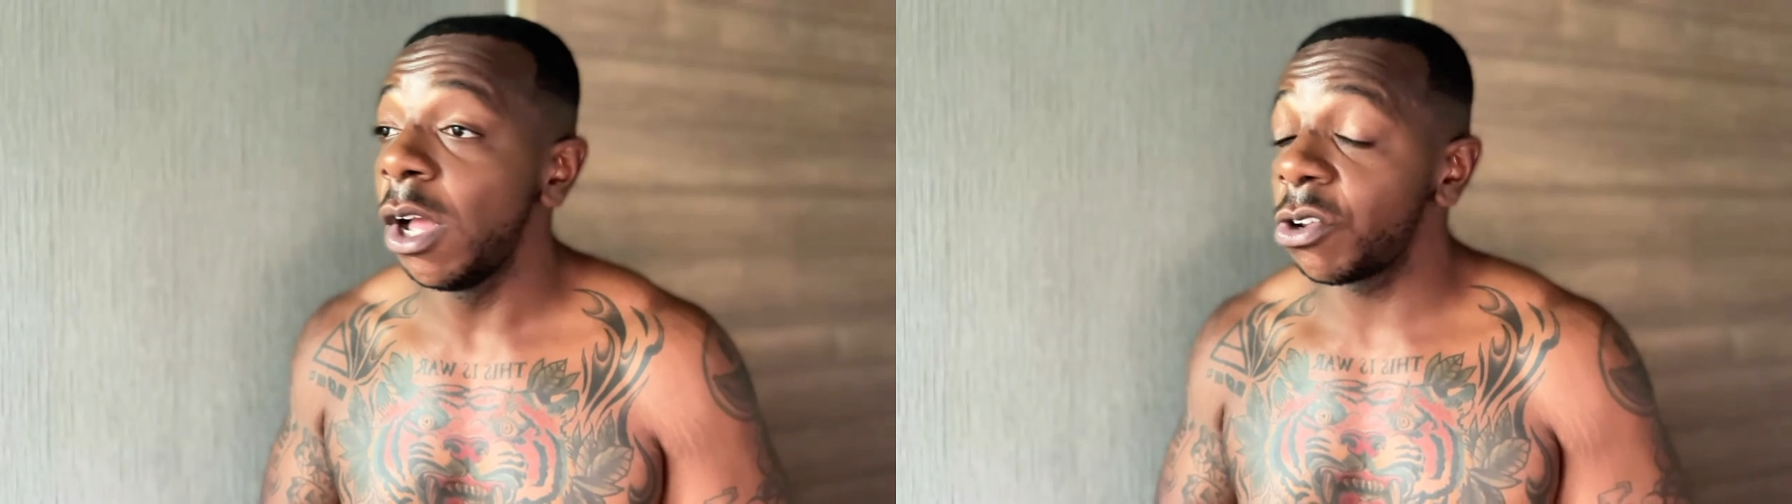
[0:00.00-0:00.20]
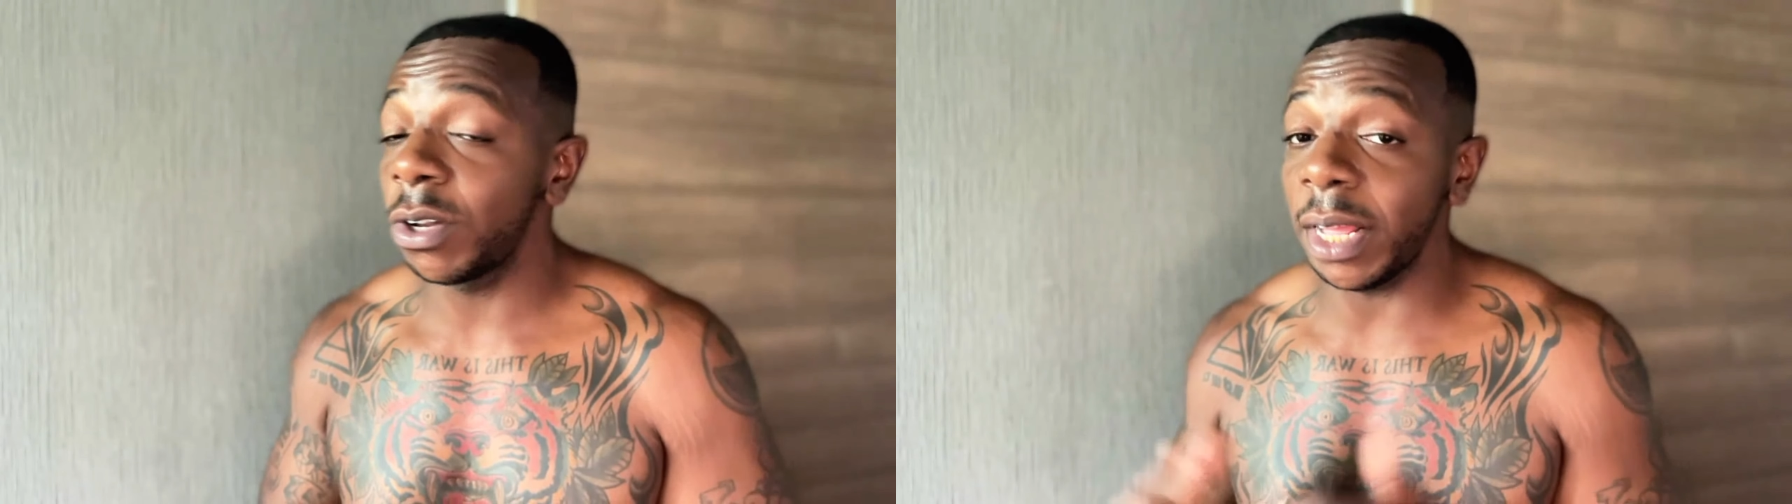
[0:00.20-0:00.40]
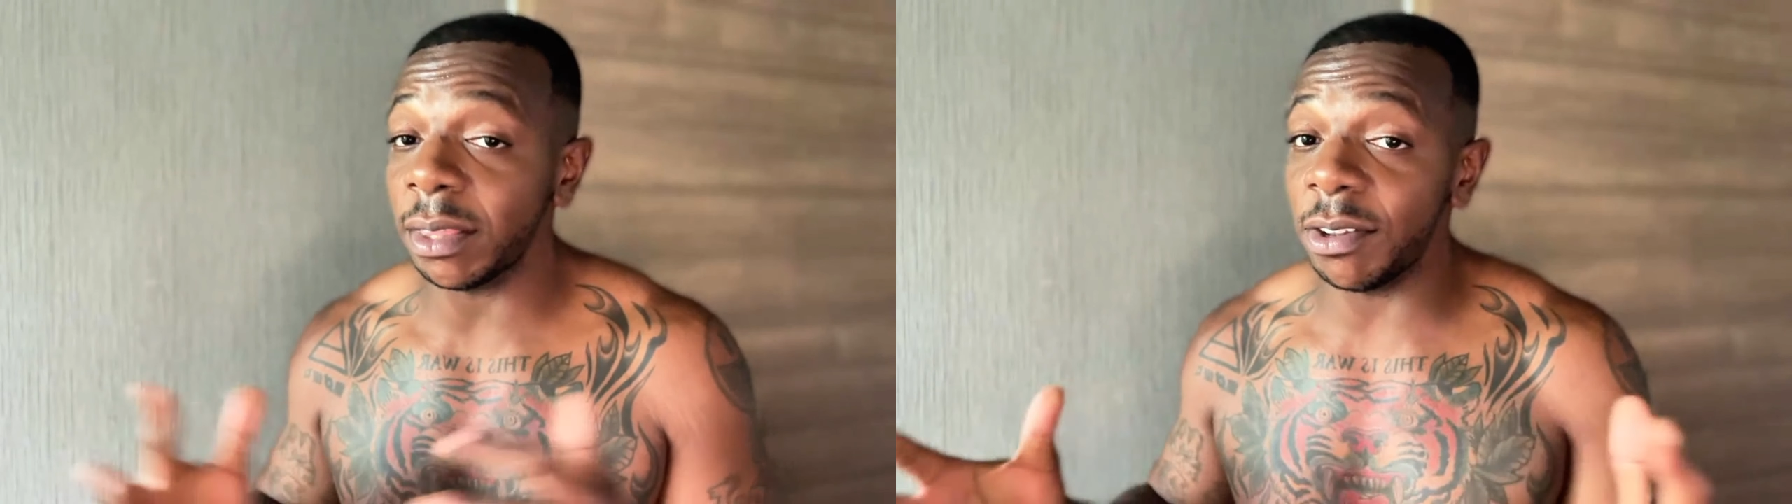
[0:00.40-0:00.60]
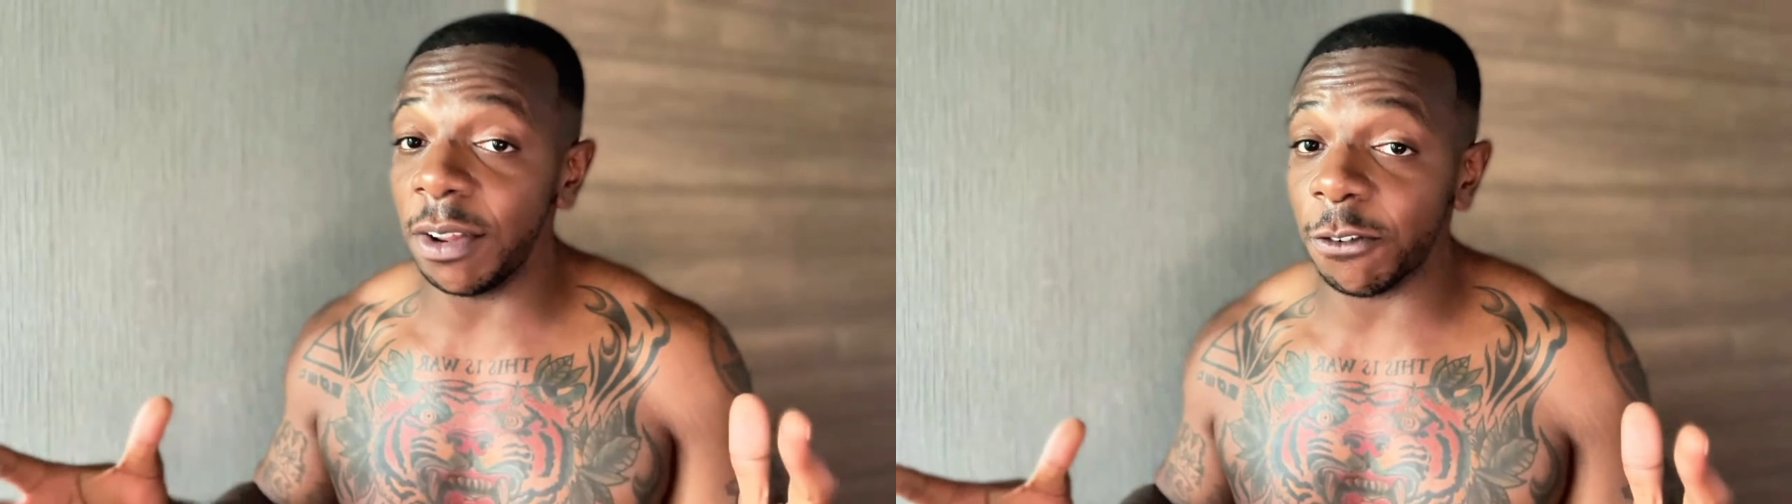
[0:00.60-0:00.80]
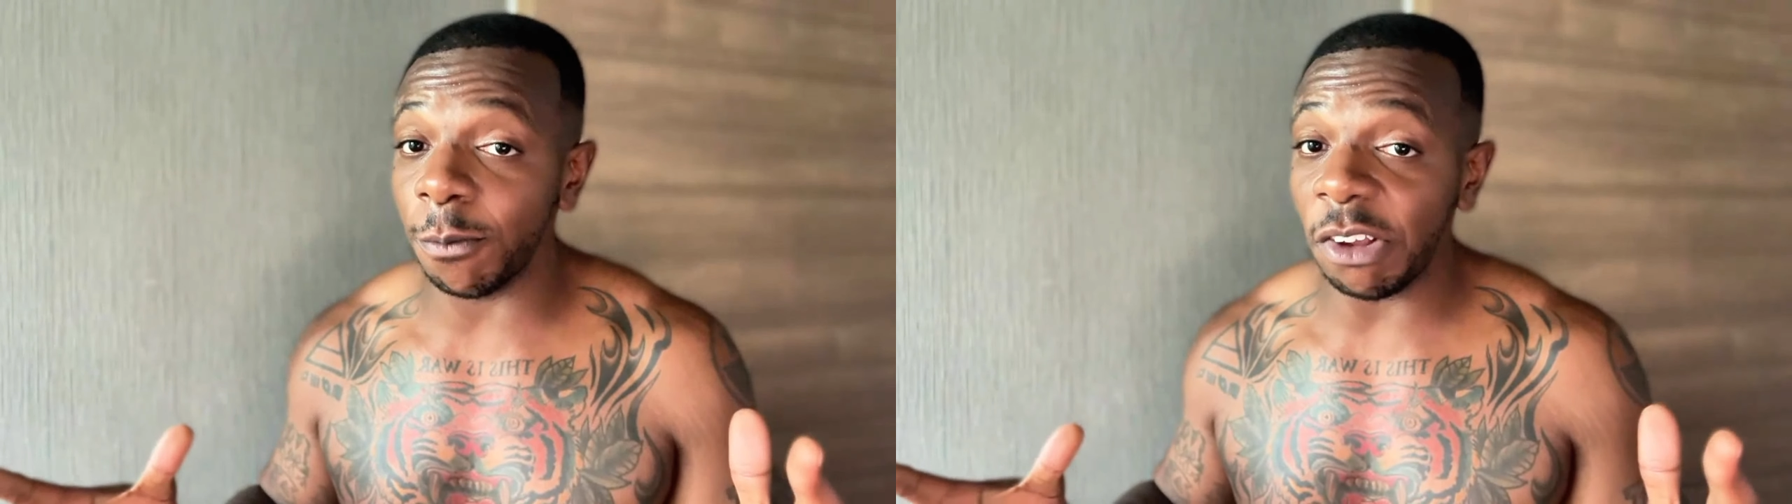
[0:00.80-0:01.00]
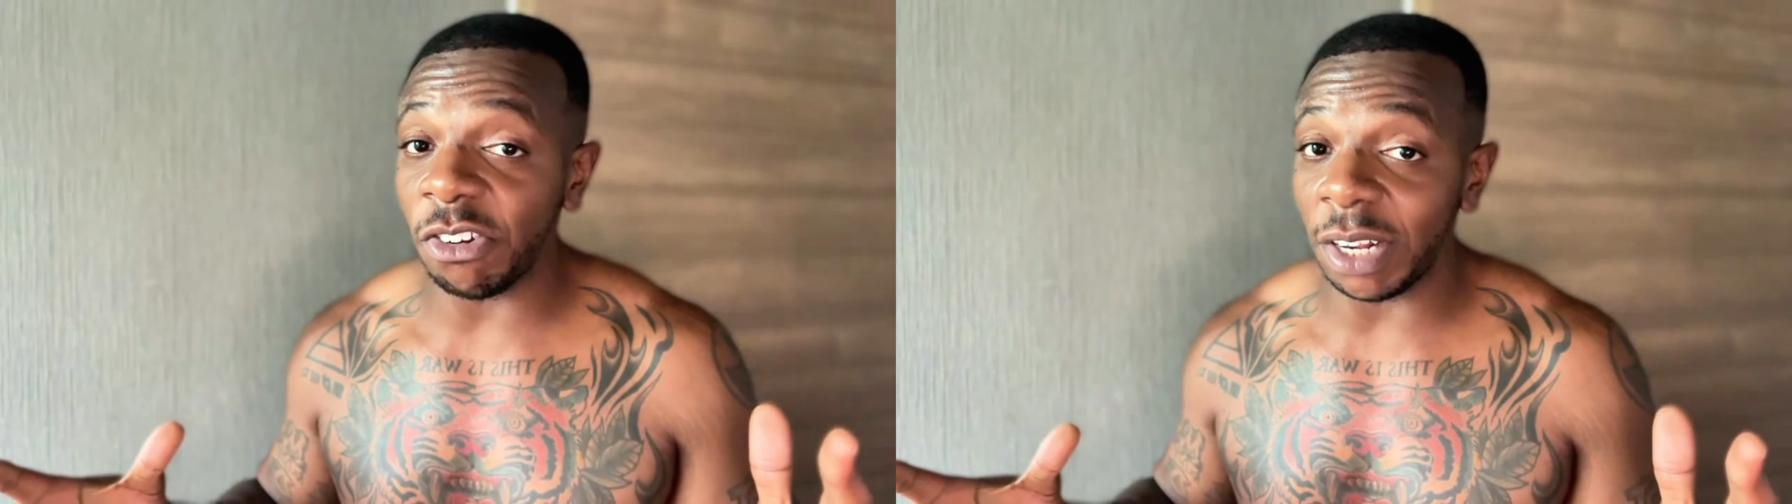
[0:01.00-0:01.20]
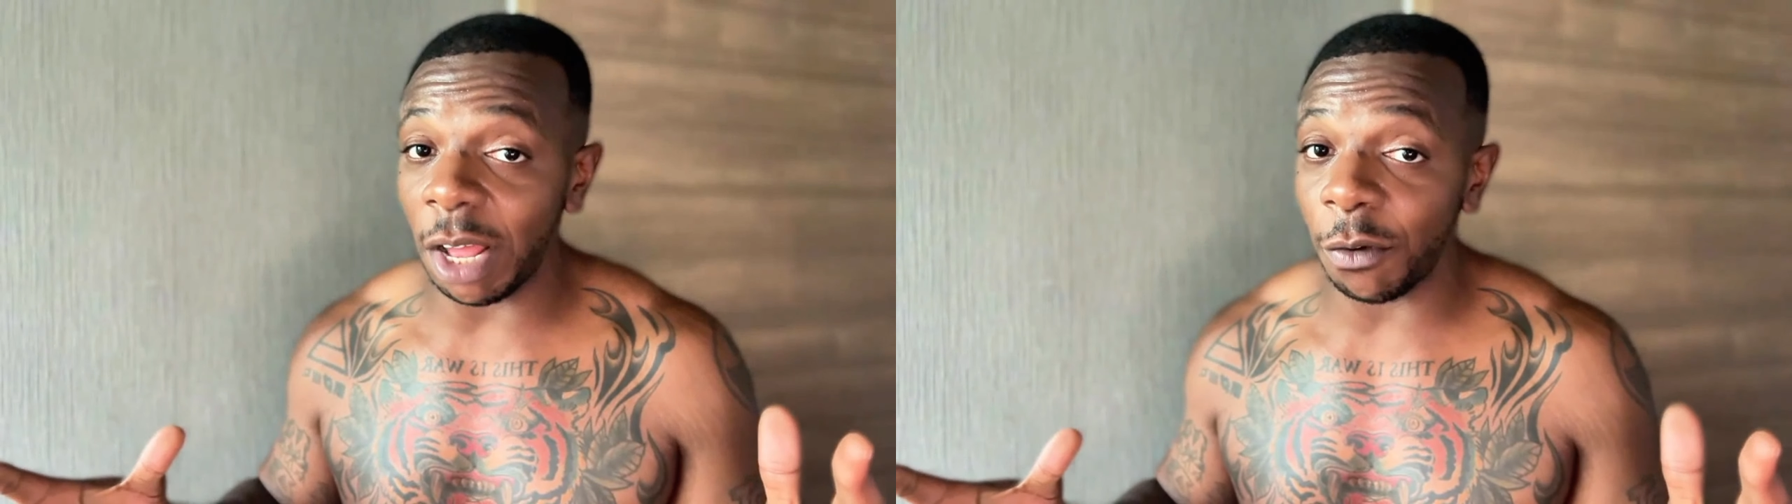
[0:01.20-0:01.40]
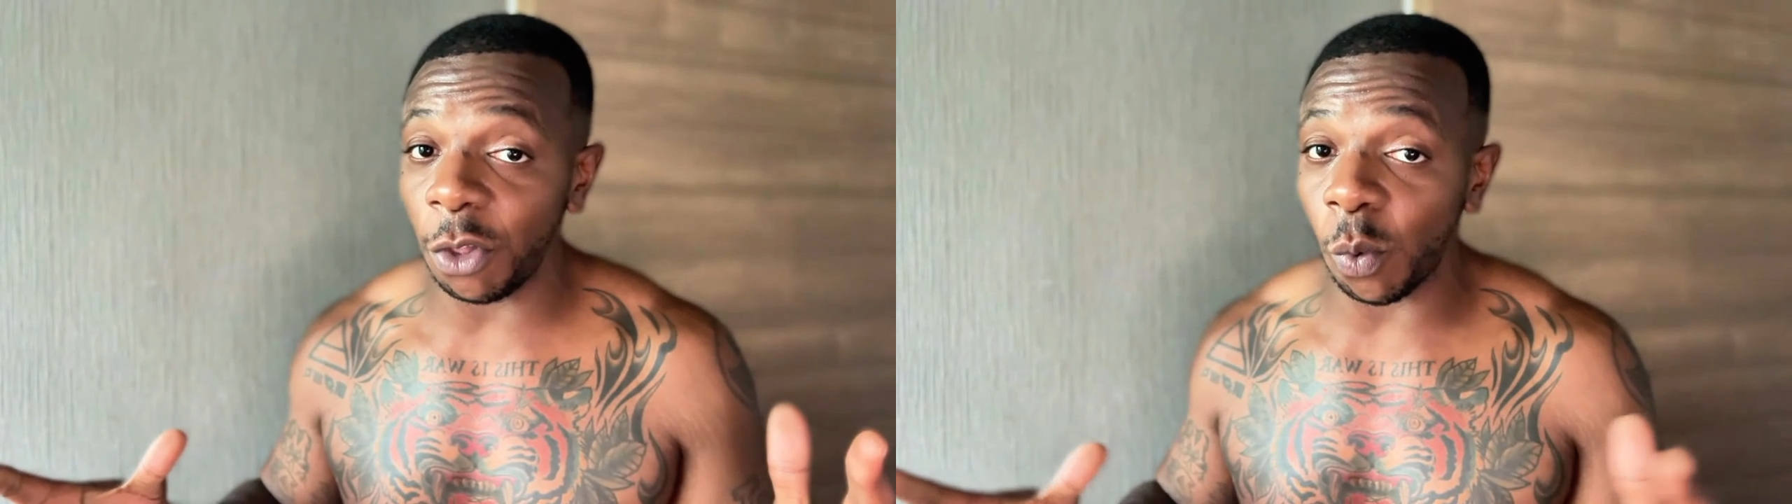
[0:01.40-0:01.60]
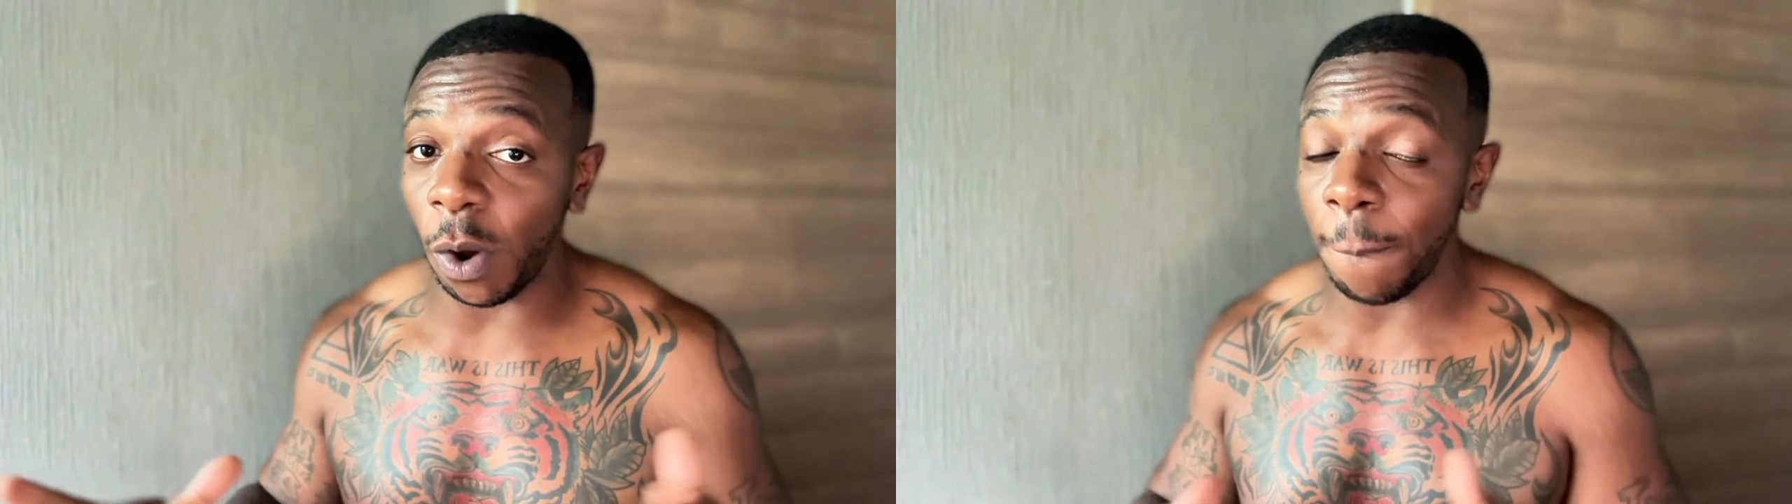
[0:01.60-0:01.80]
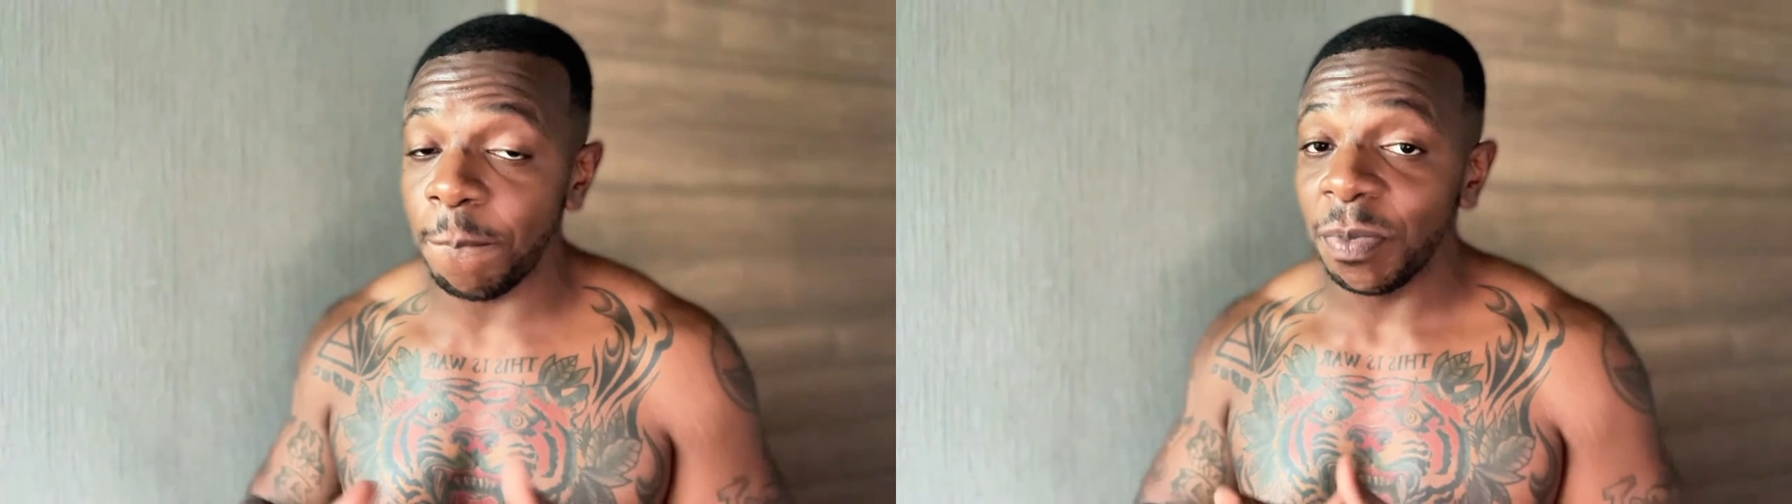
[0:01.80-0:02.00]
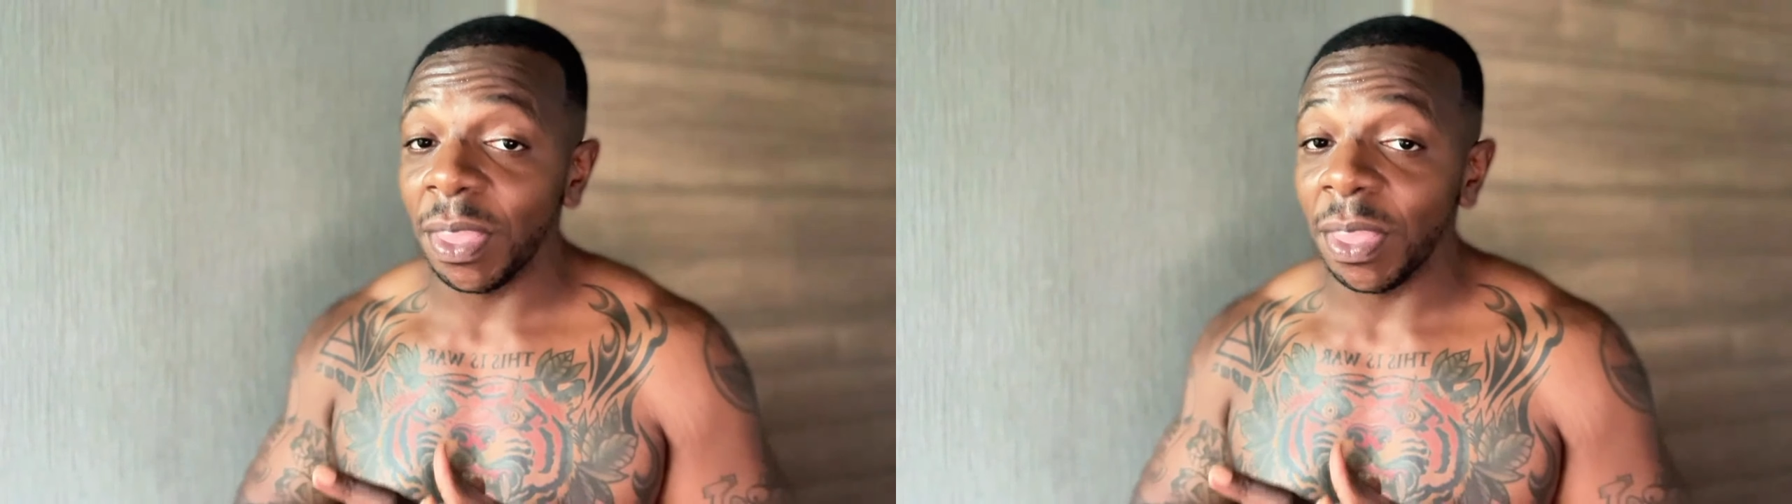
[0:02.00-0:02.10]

So let this information level you up.